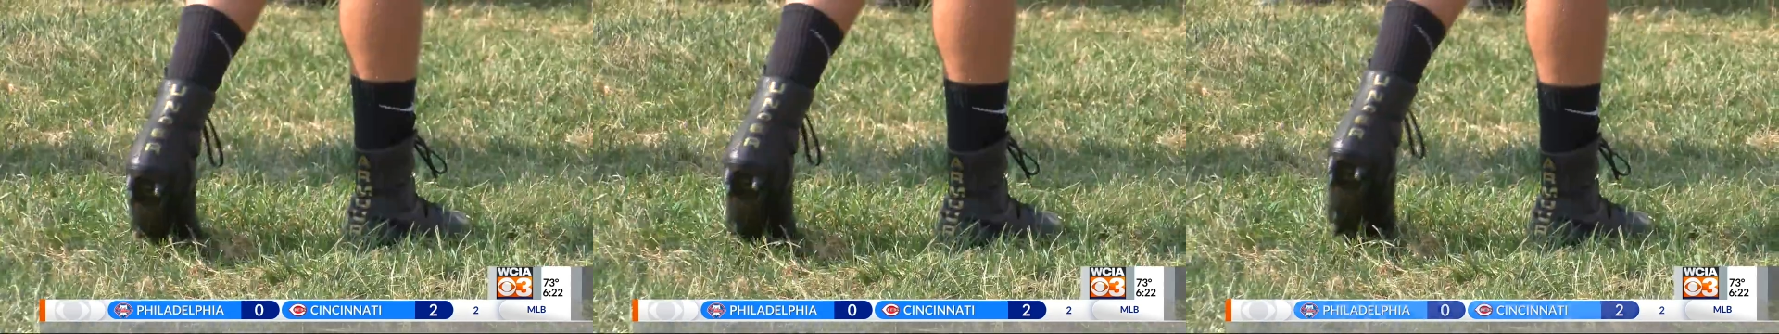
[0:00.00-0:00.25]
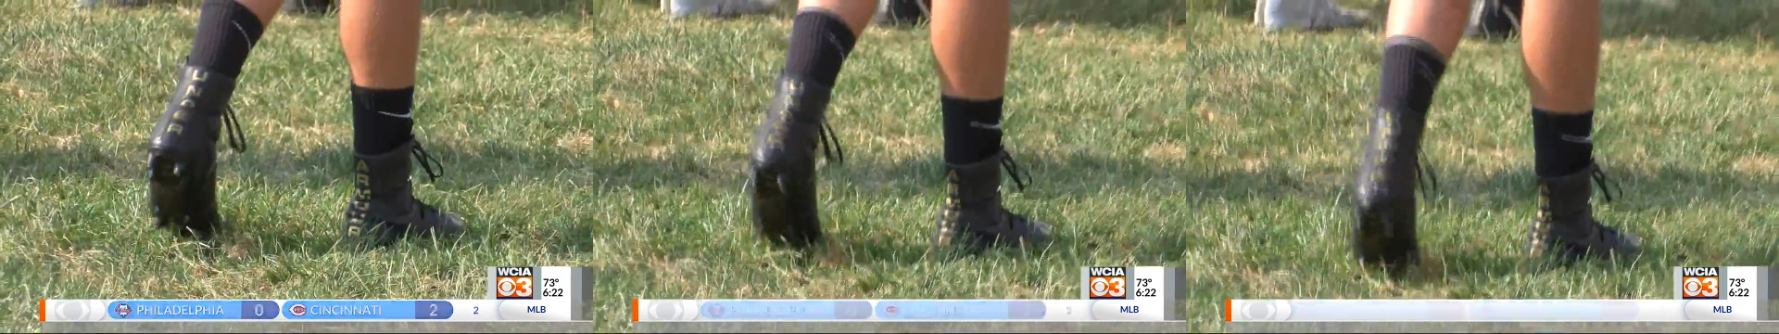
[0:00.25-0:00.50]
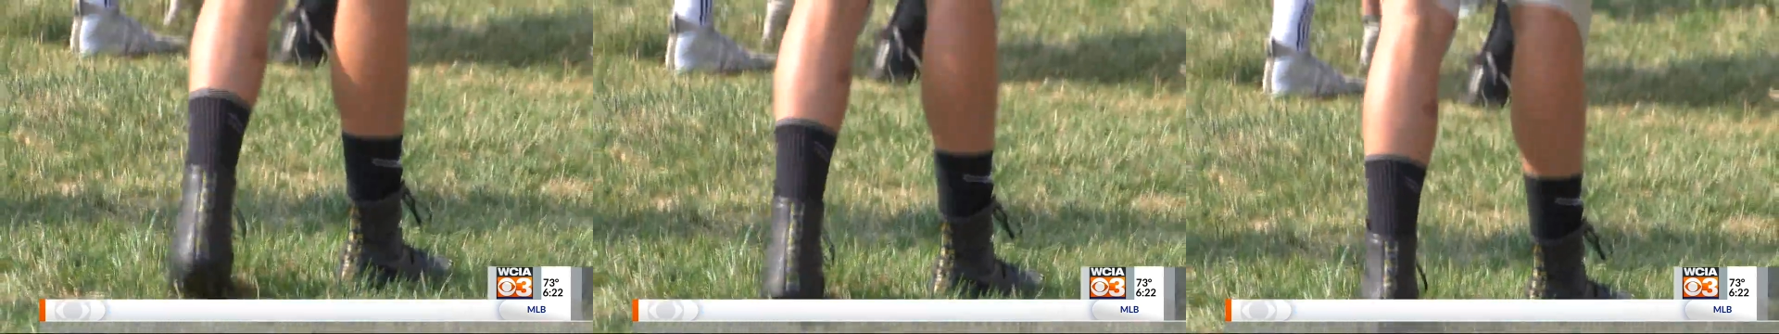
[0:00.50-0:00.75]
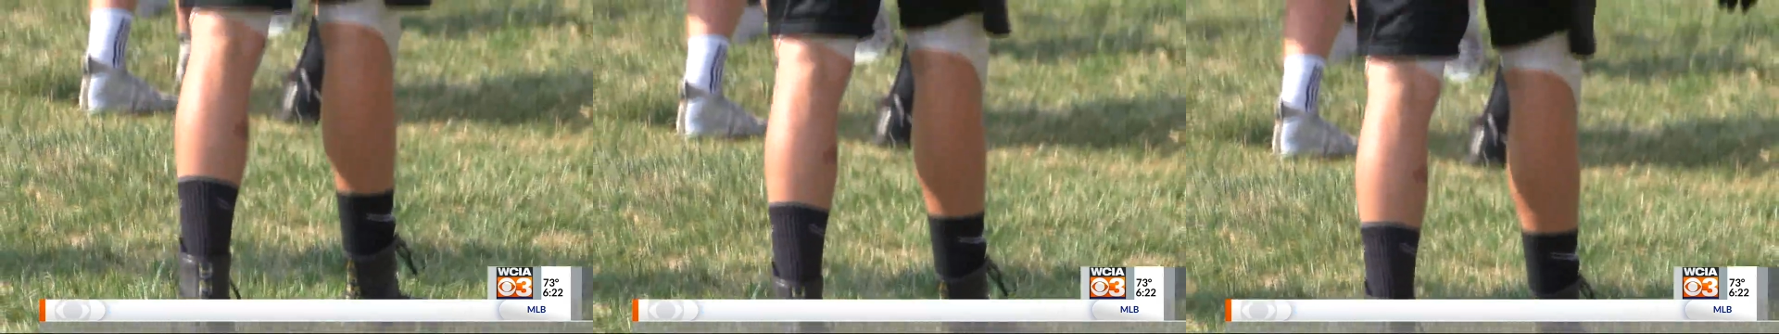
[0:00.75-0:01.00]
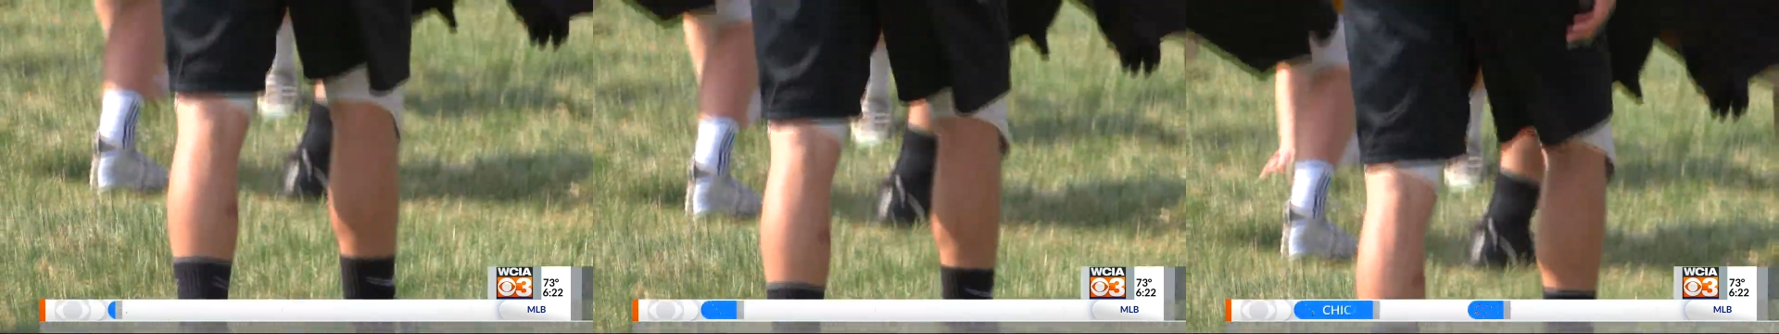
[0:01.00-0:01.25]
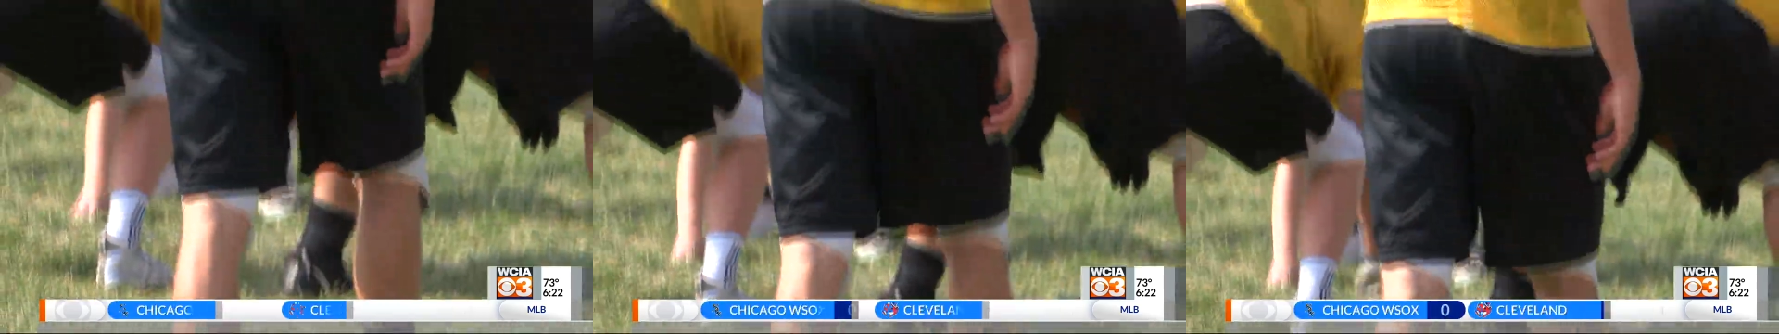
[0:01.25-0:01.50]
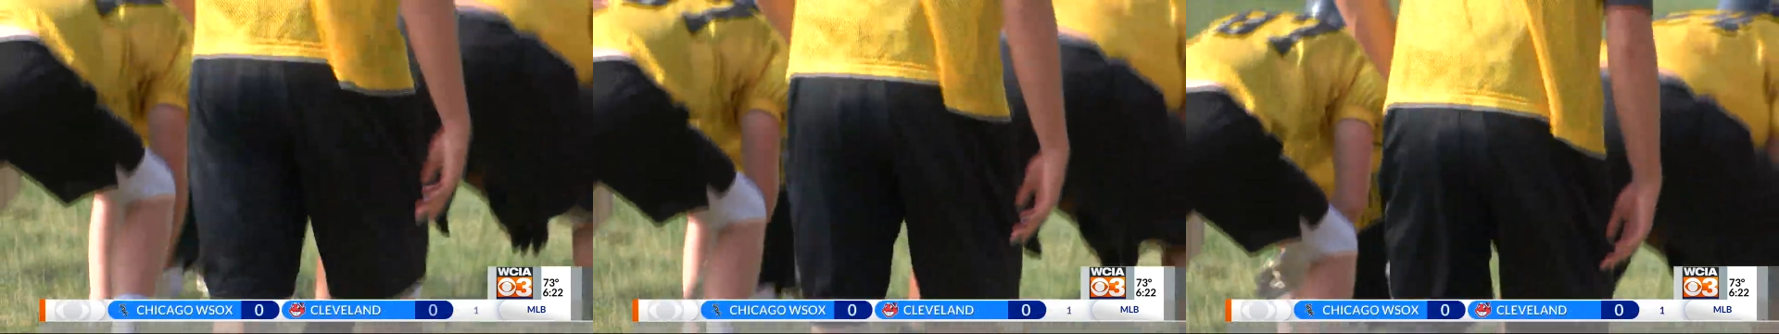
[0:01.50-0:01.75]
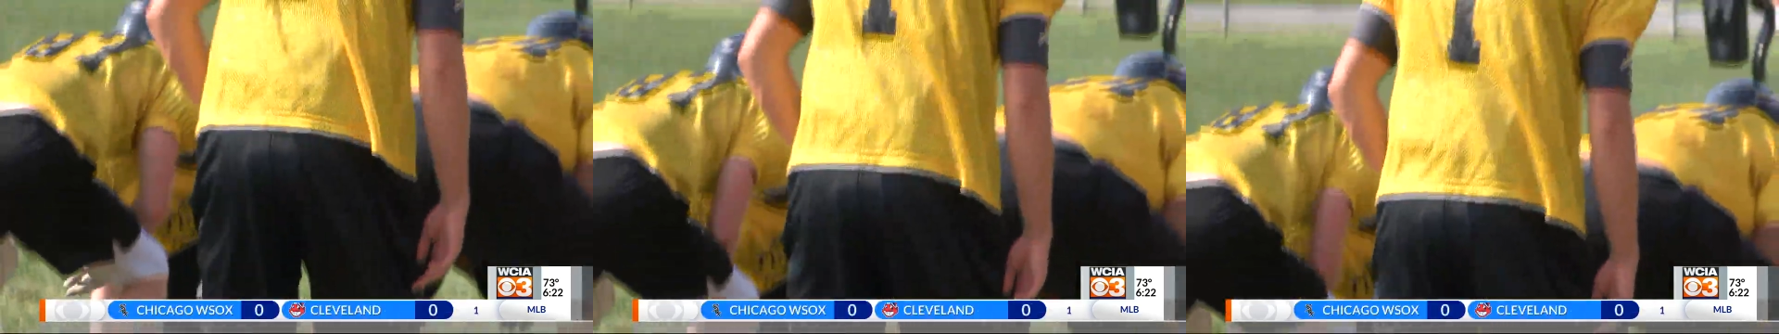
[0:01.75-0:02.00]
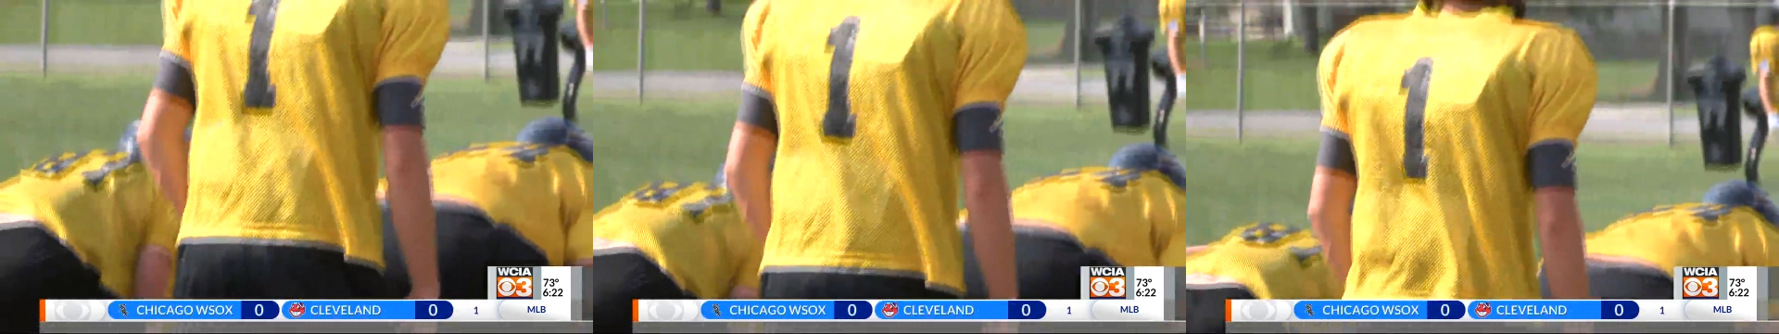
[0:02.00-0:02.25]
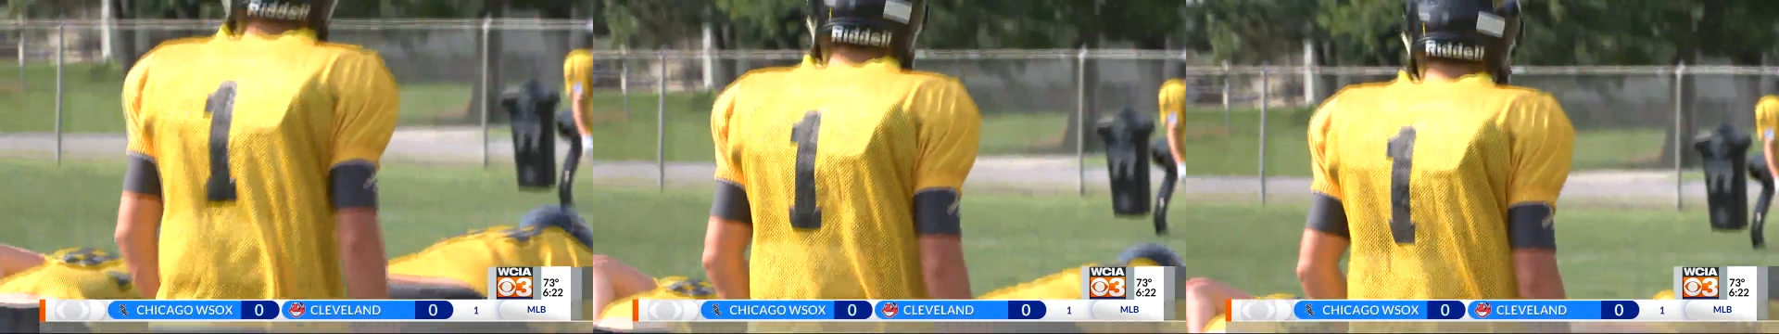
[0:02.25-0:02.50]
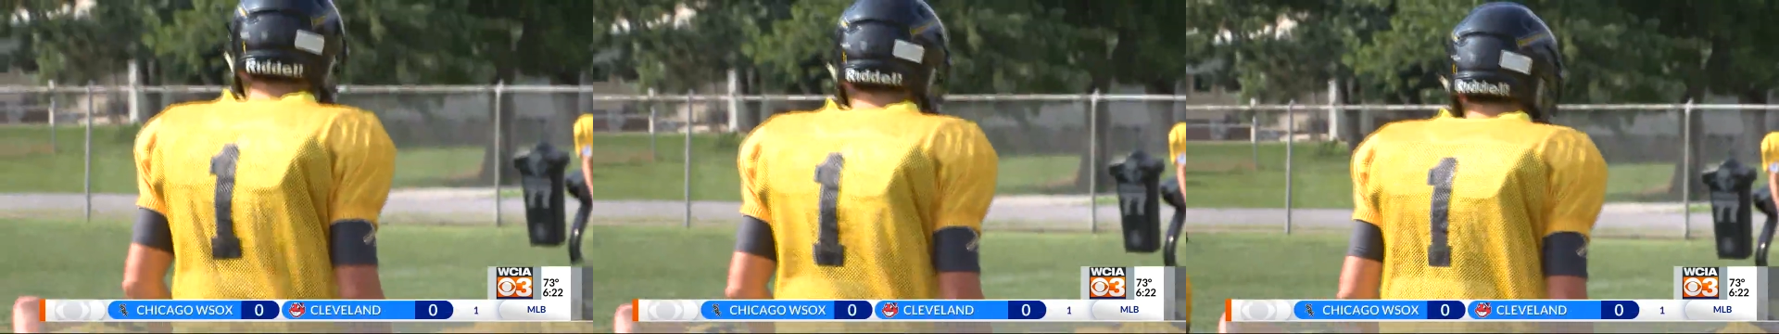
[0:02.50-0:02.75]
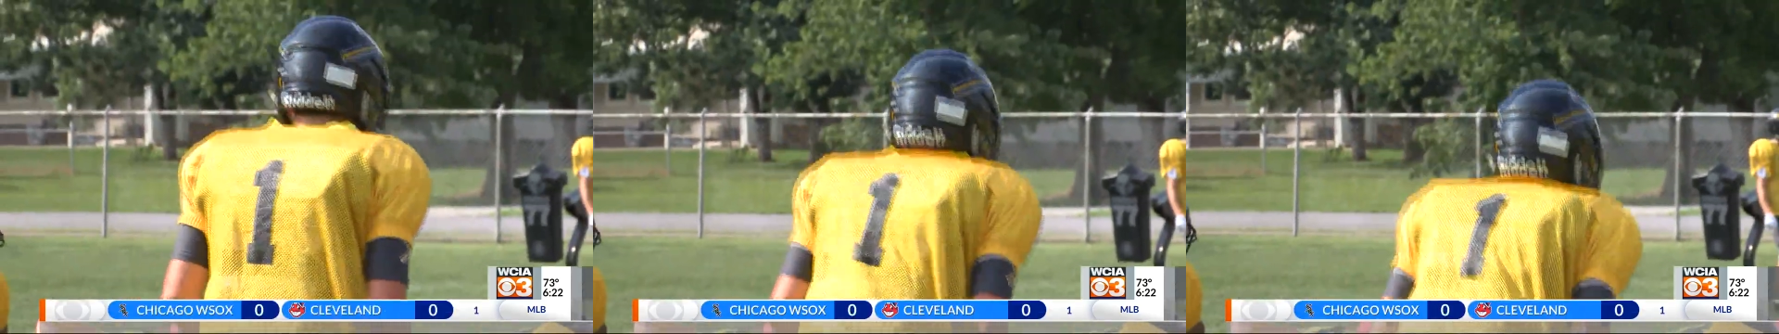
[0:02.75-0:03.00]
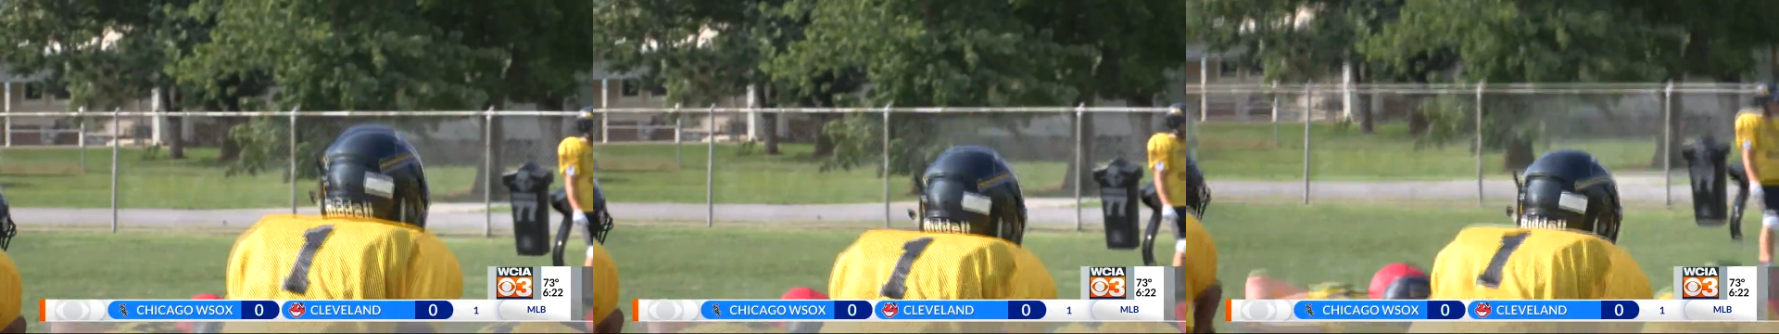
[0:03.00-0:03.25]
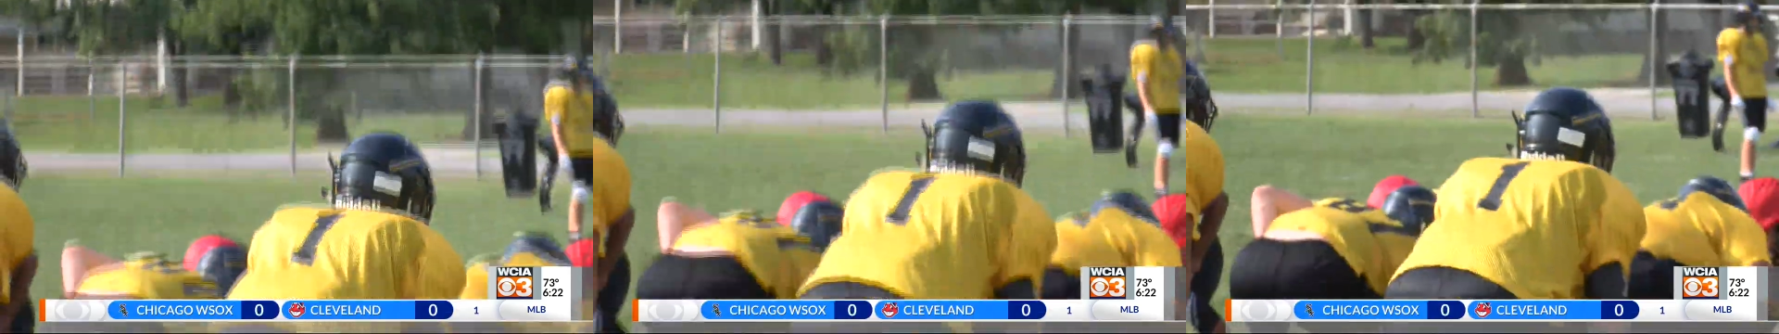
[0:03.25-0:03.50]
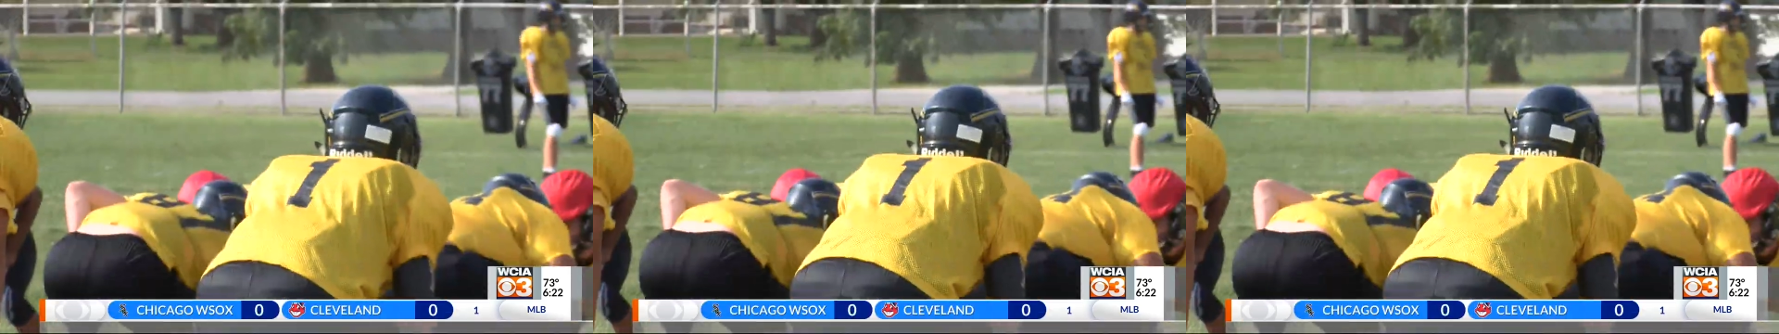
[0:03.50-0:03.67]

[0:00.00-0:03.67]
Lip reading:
[unreadable: no face in view]